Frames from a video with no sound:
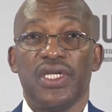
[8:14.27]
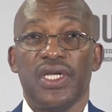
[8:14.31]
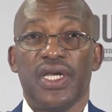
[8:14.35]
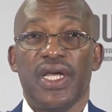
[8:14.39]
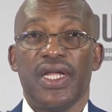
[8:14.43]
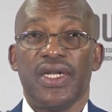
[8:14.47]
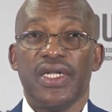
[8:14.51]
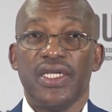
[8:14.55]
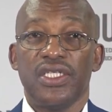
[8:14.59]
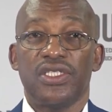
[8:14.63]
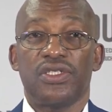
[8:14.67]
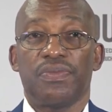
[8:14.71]

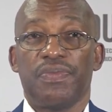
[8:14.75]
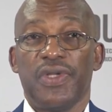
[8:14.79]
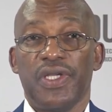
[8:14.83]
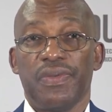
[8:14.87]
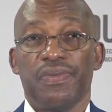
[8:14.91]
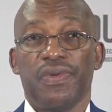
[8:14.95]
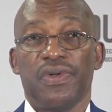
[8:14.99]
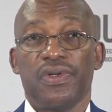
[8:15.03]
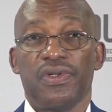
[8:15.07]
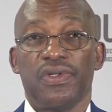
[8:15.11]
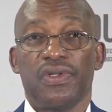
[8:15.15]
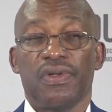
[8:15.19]
and its
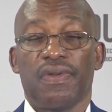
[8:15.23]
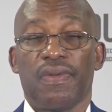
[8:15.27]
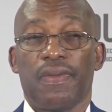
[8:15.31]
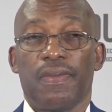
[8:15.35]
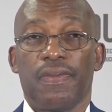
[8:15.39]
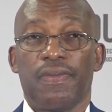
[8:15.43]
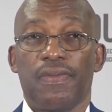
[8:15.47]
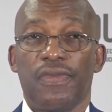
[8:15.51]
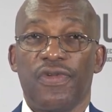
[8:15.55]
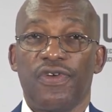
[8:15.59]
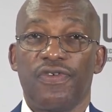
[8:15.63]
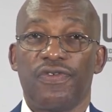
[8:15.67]
people
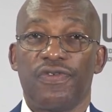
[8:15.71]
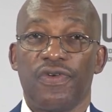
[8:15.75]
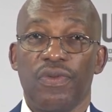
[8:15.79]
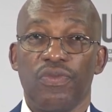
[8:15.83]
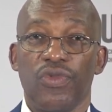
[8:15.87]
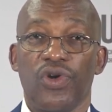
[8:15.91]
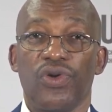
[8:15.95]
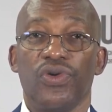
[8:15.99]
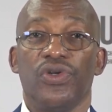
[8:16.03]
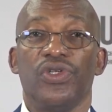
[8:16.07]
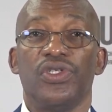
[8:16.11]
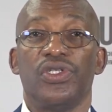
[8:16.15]
from
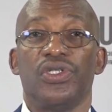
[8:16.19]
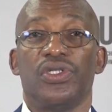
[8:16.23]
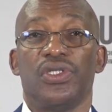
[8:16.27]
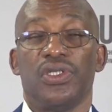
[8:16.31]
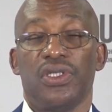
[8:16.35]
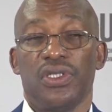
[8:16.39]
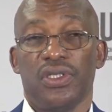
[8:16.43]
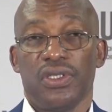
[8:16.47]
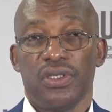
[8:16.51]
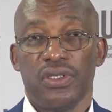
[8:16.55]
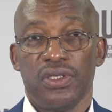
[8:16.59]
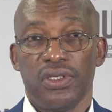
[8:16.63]
good
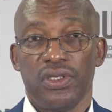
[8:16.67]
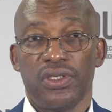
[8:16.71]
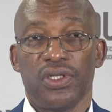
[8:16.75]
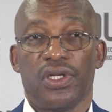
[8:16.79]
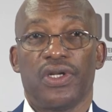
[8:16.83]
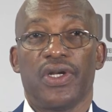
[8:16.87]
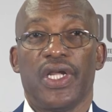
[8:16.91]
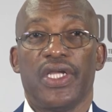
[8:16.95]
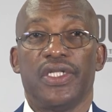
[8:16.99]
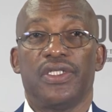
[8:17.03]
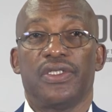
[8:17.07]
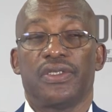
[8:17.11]
to
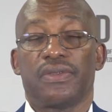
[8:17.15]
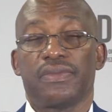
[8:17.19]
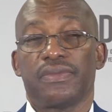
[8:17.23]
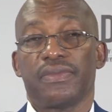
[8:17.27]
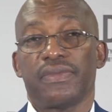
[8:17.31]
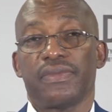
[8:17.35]
great.